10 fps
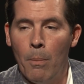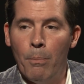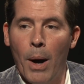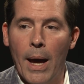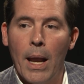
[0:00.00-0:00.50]

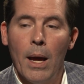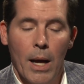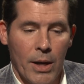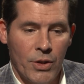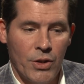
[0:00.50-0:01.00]
but
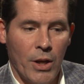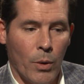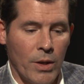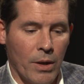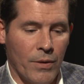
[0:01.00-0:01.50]
a
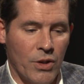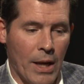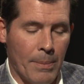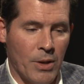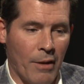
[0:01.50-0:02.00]
series of
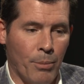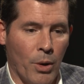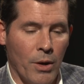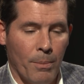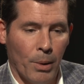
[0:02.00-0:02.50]
steps I put
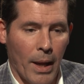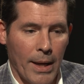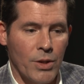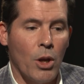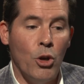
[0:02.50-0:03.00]
into place,